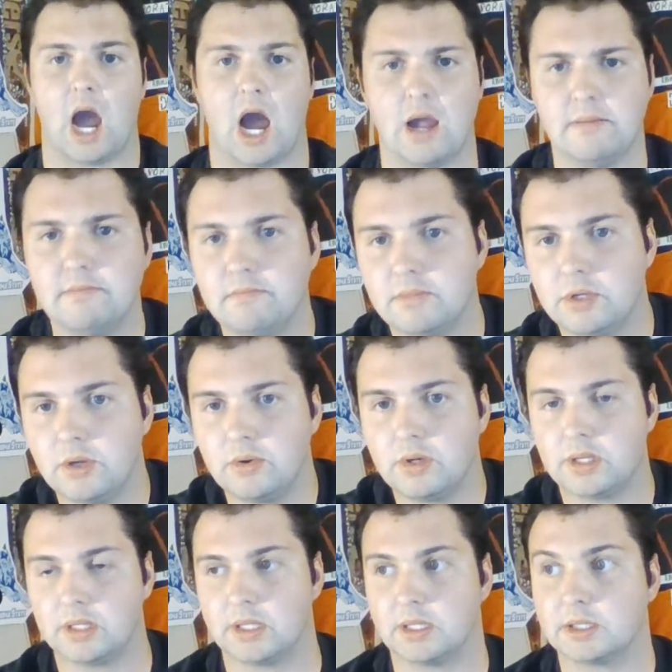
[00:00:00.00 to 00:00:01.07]
I'm
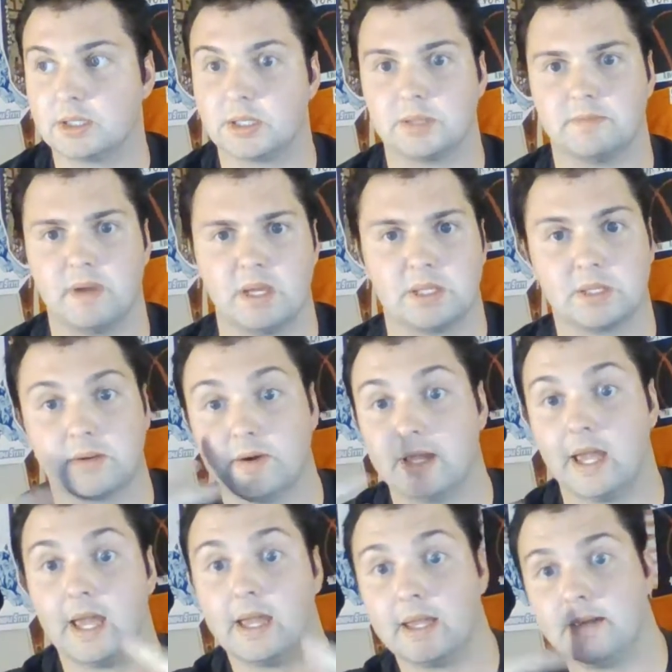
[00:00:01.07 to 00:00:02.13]
doing this as
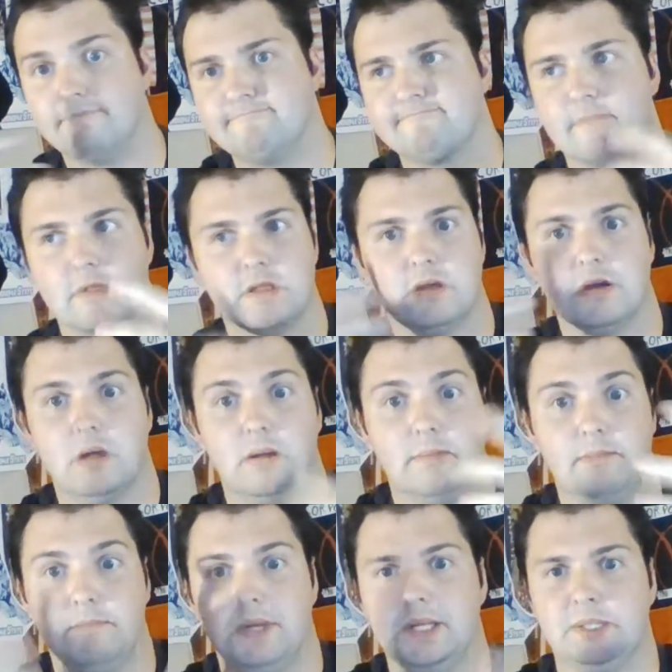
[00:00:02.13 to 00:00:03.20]
basically a
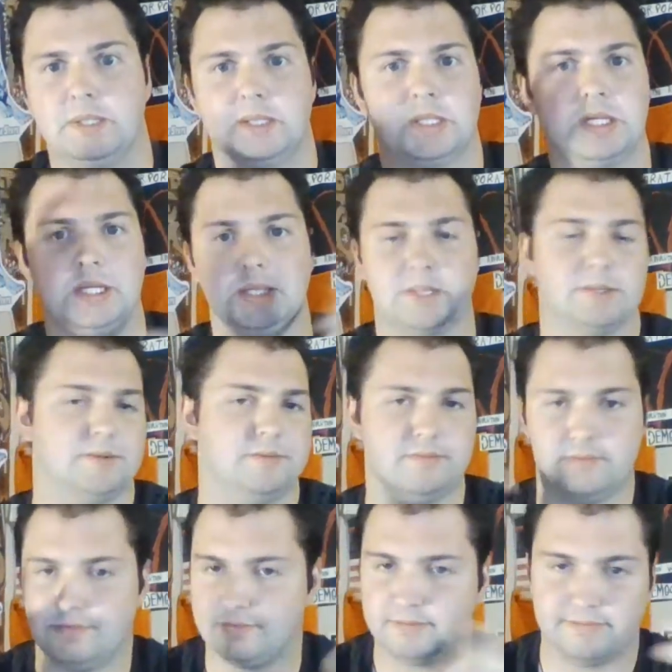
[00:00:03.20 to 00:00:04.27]

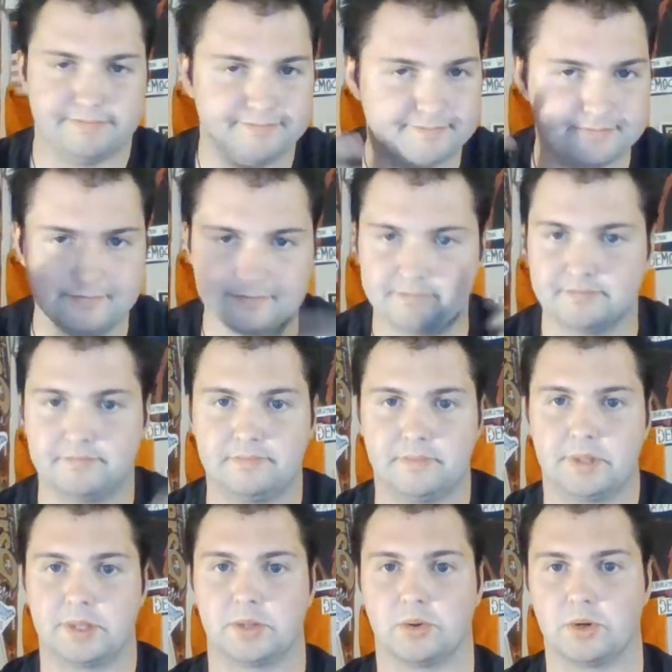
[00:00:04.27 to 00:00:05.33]
mid-season
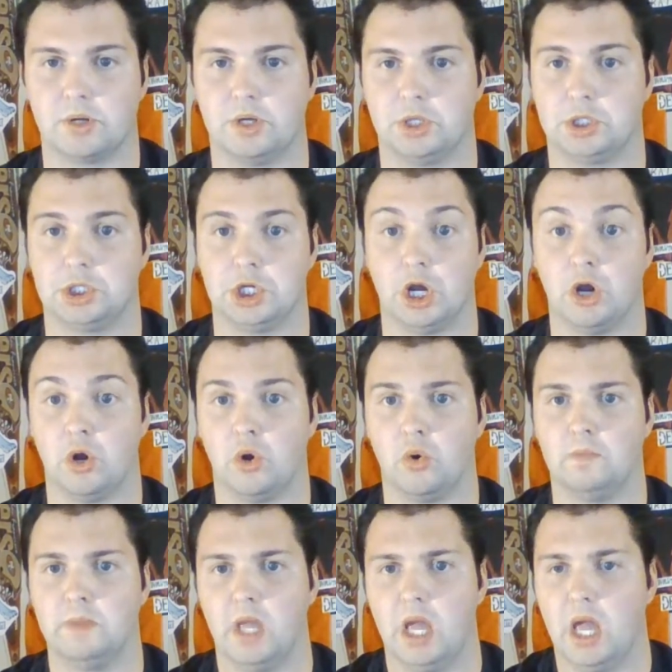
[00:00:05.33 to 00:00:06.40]
sort of show,